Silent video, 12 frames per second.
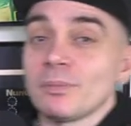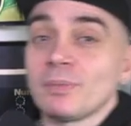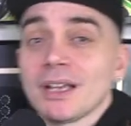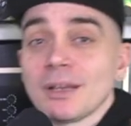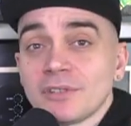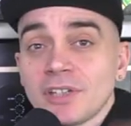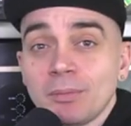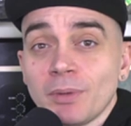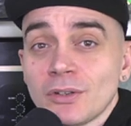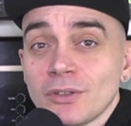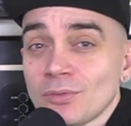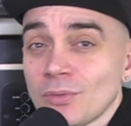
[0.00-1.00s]
also, big up T
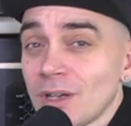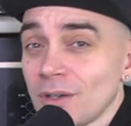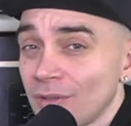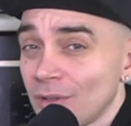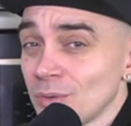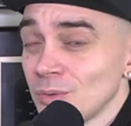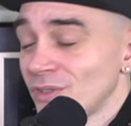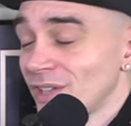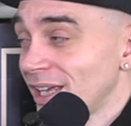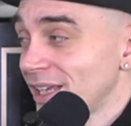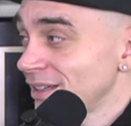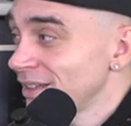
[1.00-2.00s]
Bone as well, all
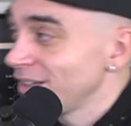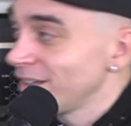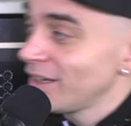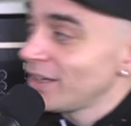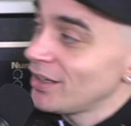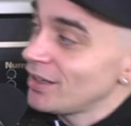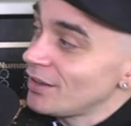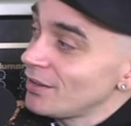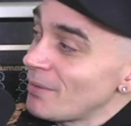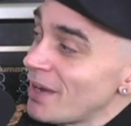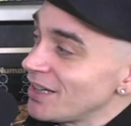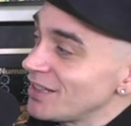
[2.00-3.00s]
day. Yeah, yeah.
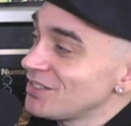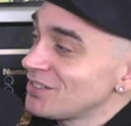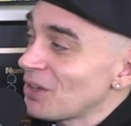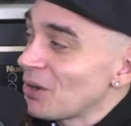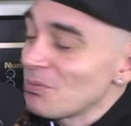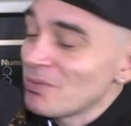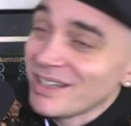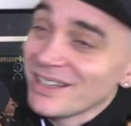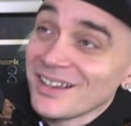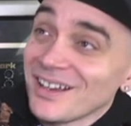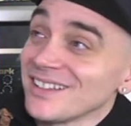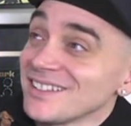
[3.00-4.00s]
Man, big there's tea. so
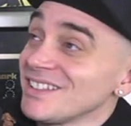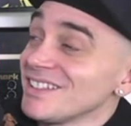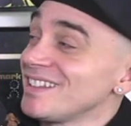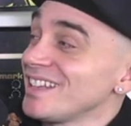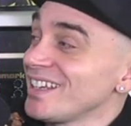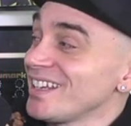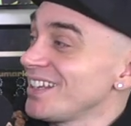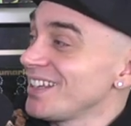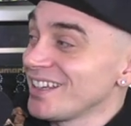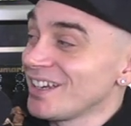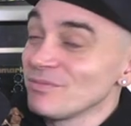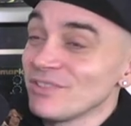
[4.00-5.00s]
many. Oh, I did big
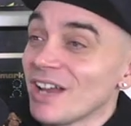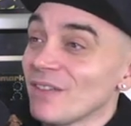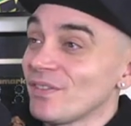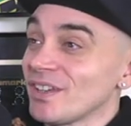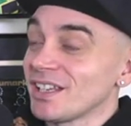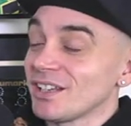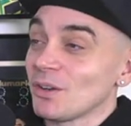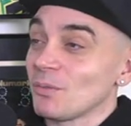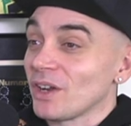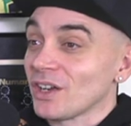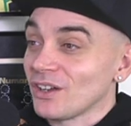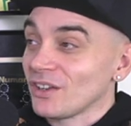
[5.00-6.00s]
like. Tea. I'm now thinking,
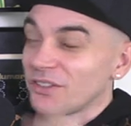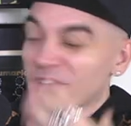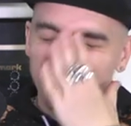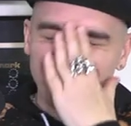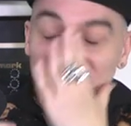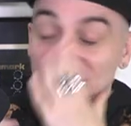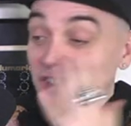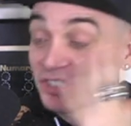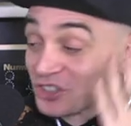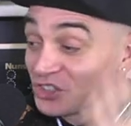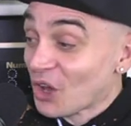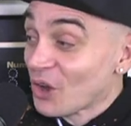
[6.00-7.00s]
oh my god, like
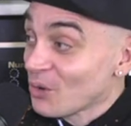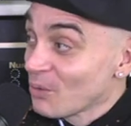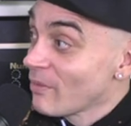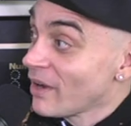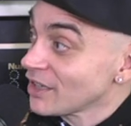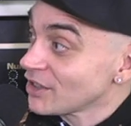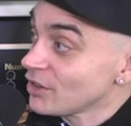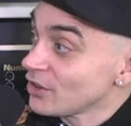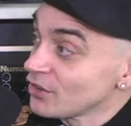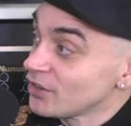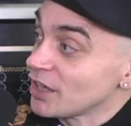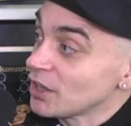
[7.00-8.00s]
there's so much
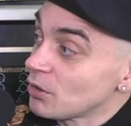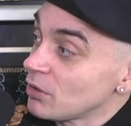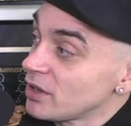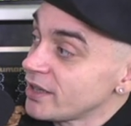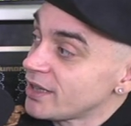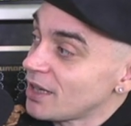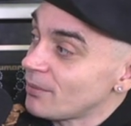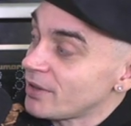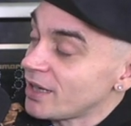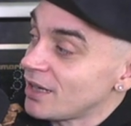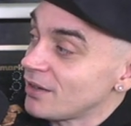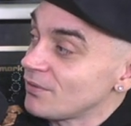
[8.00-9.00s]
content and quality
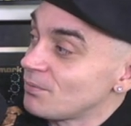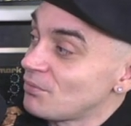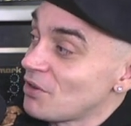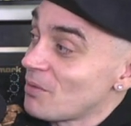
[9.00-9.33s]
coming out of